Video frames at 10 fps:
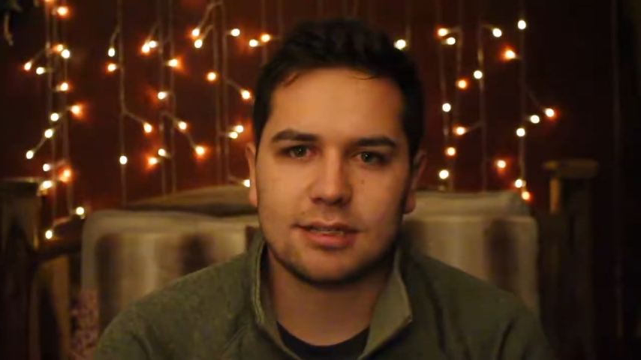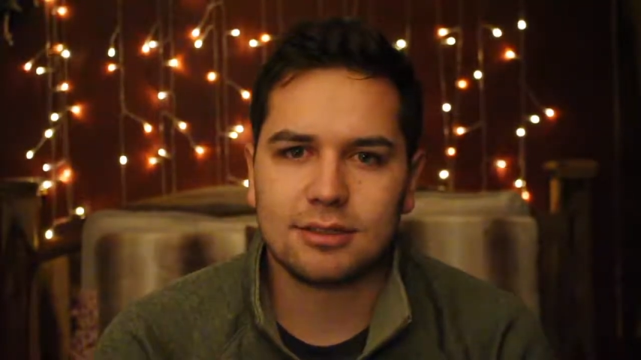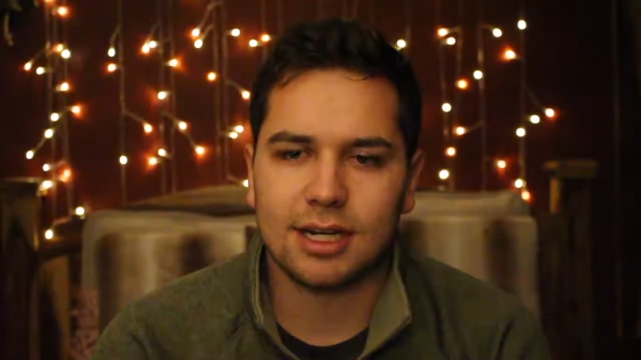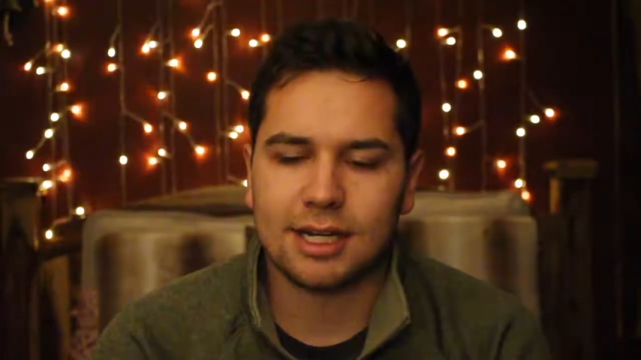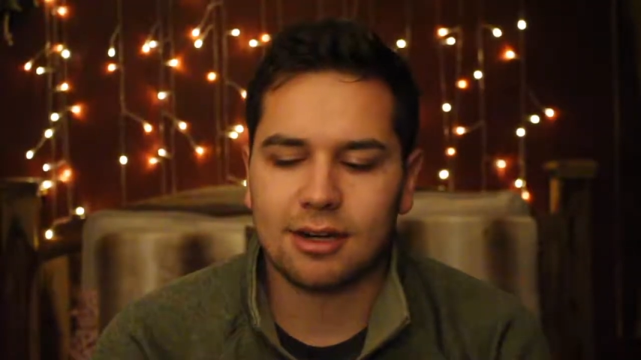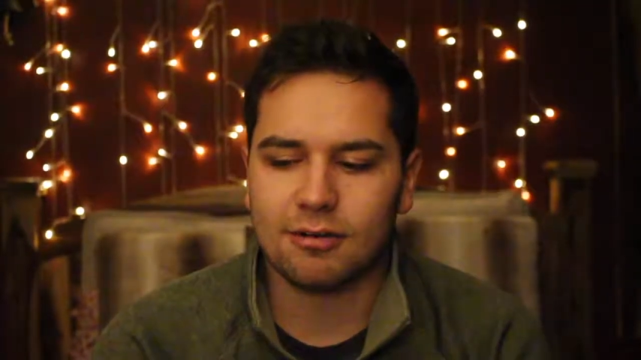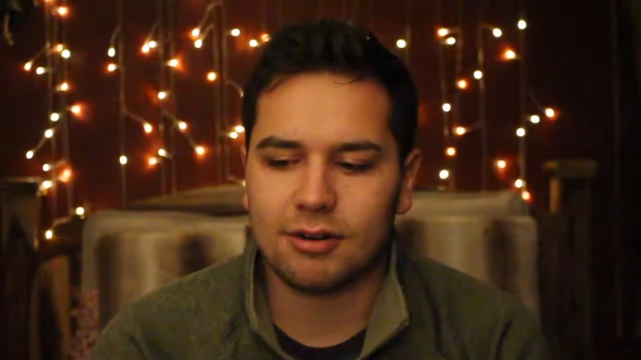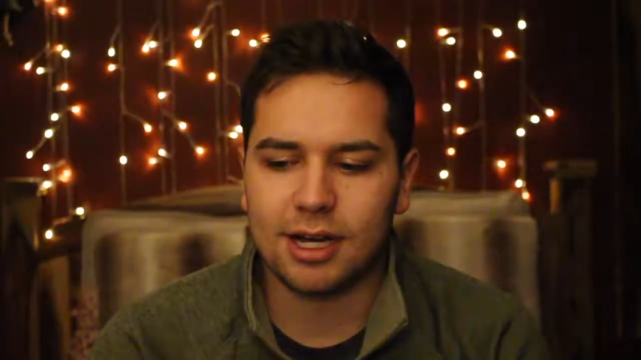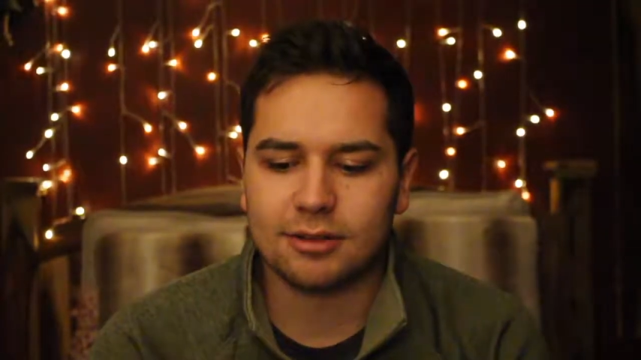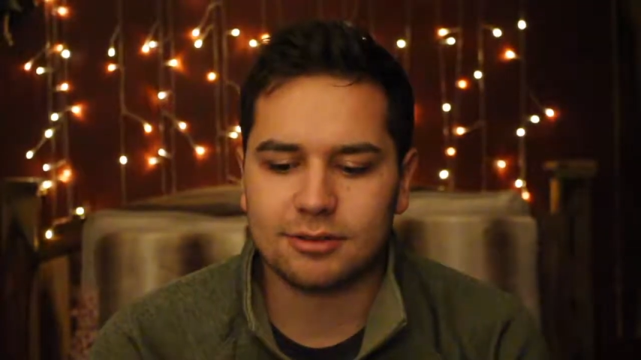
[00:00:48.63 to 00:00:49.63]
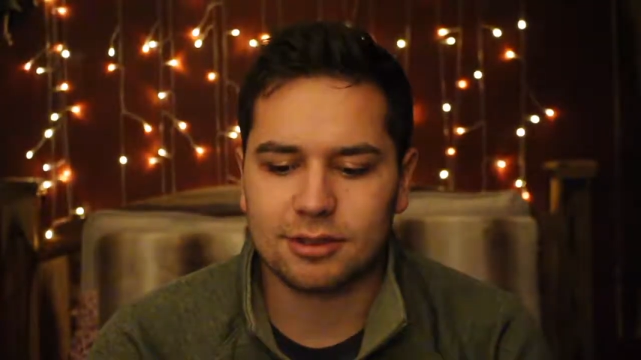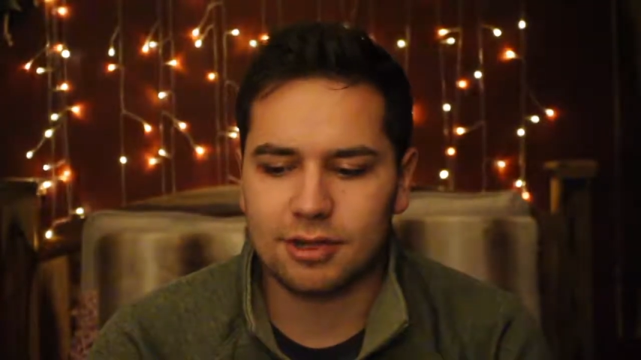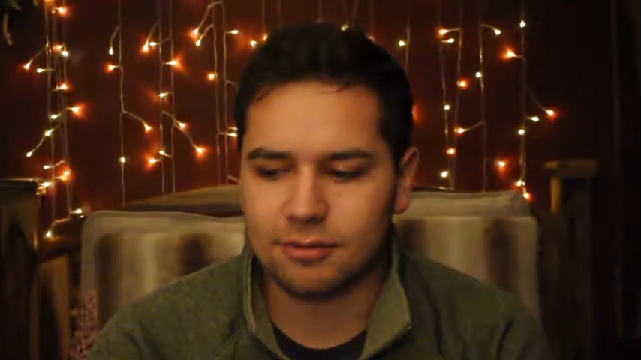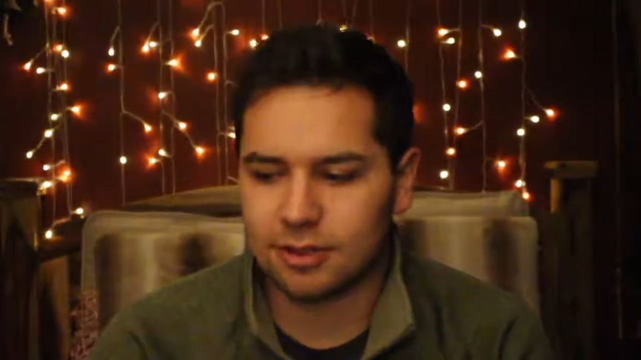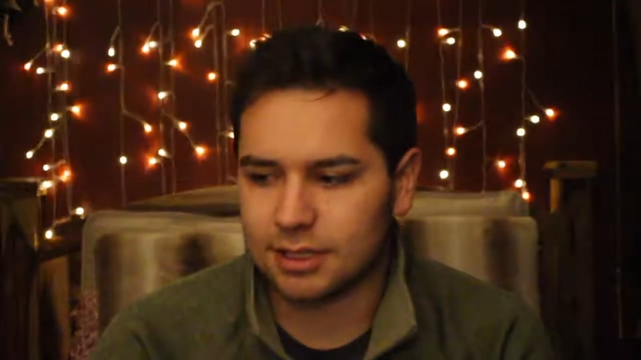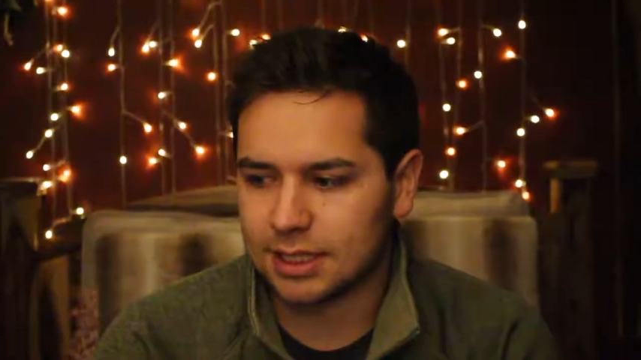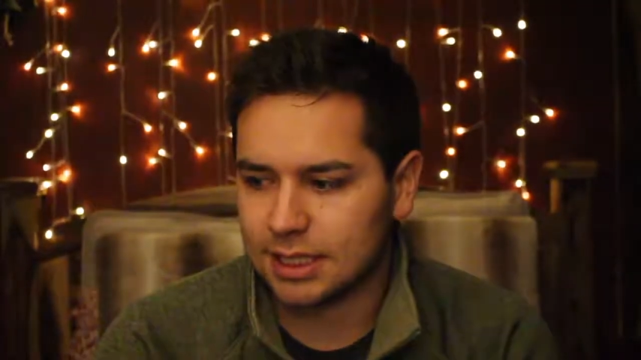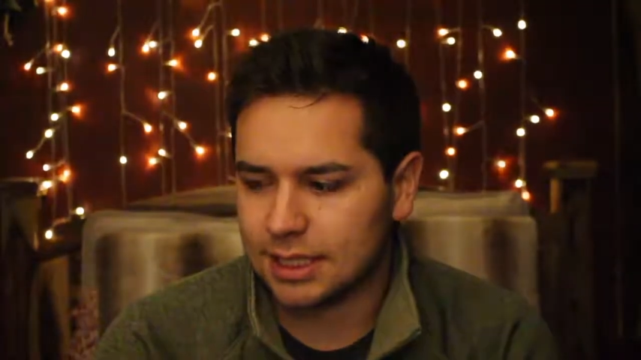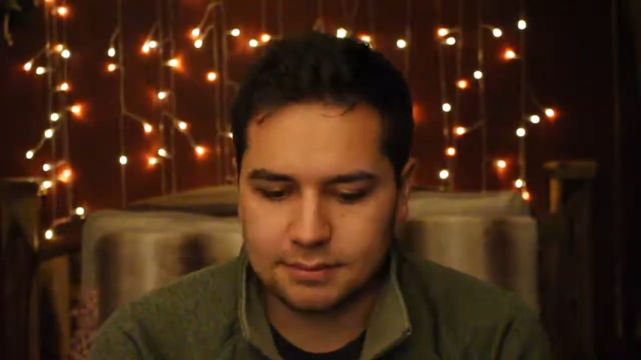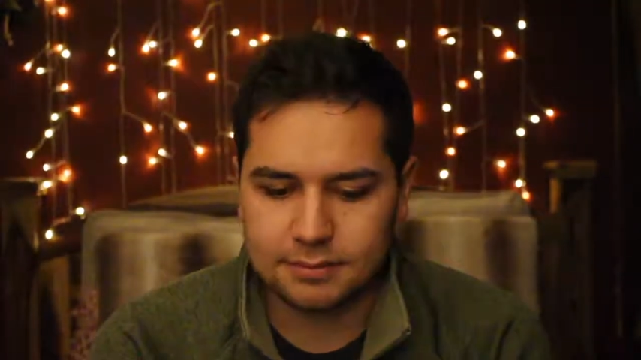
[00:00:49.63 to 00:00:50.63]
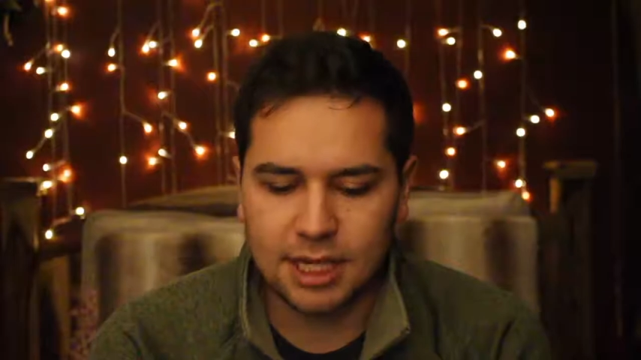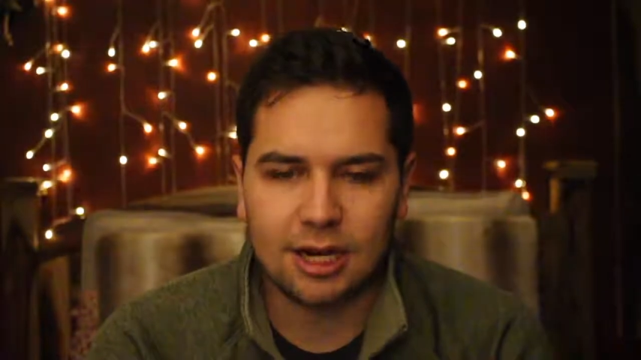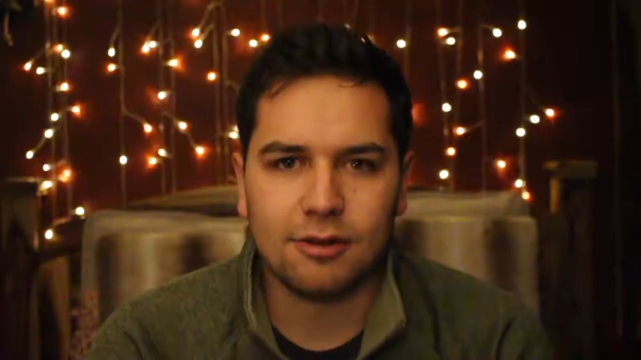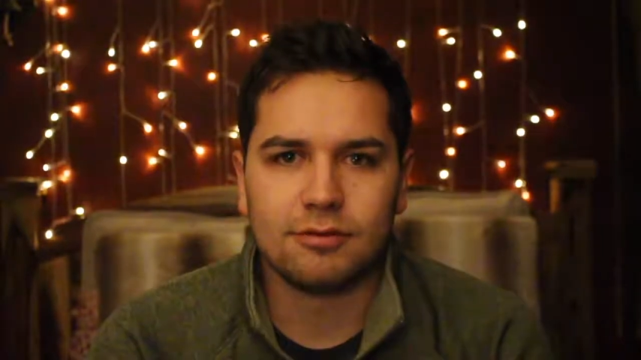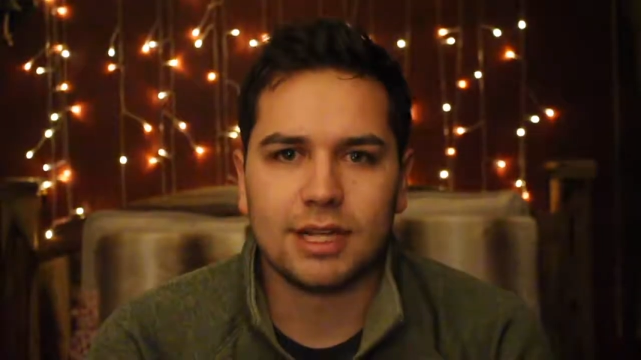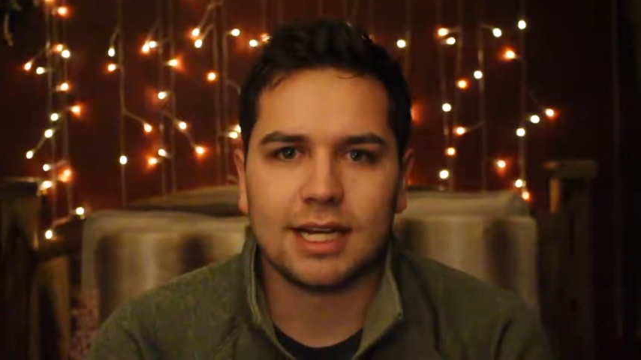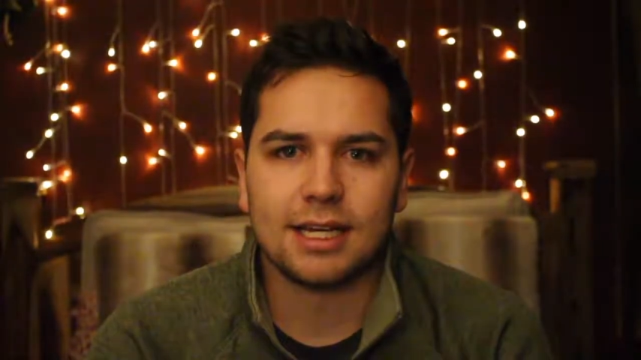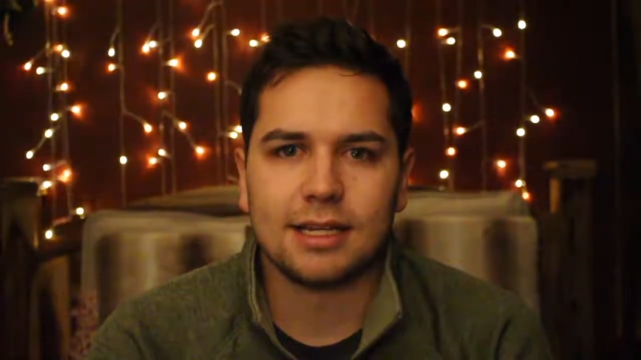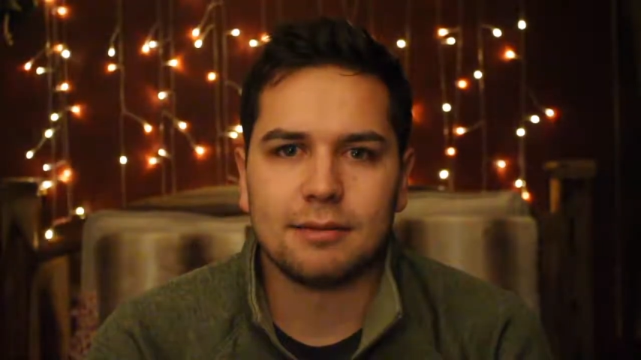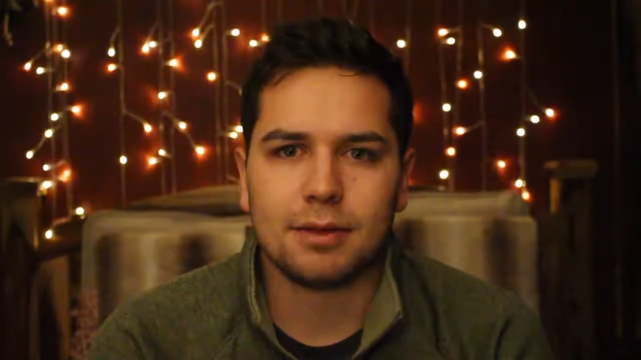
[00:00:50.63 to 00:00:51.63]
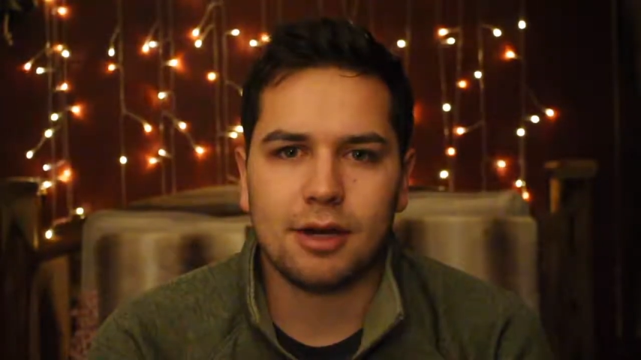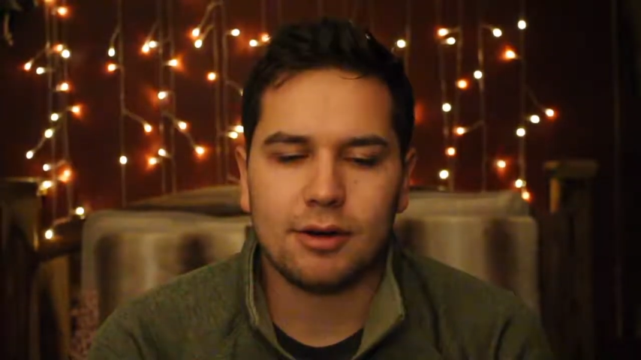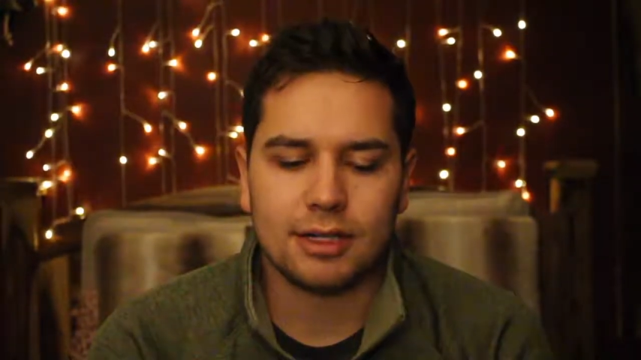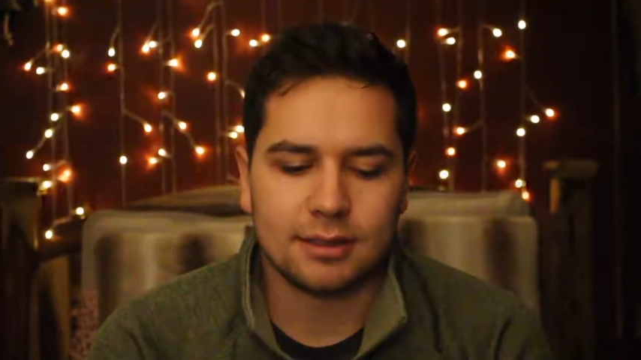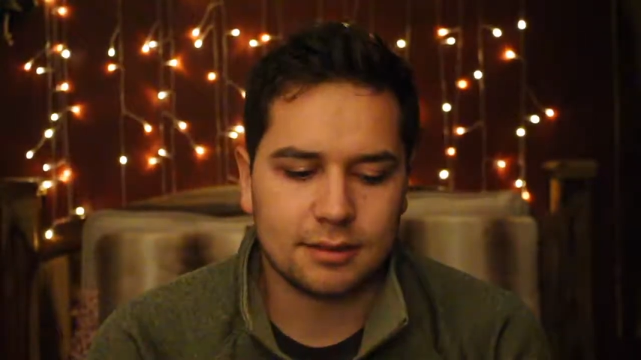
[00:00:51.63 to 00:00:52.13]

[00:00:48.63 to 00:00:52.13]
try and get our files recovered, and hopefully I can keep it going.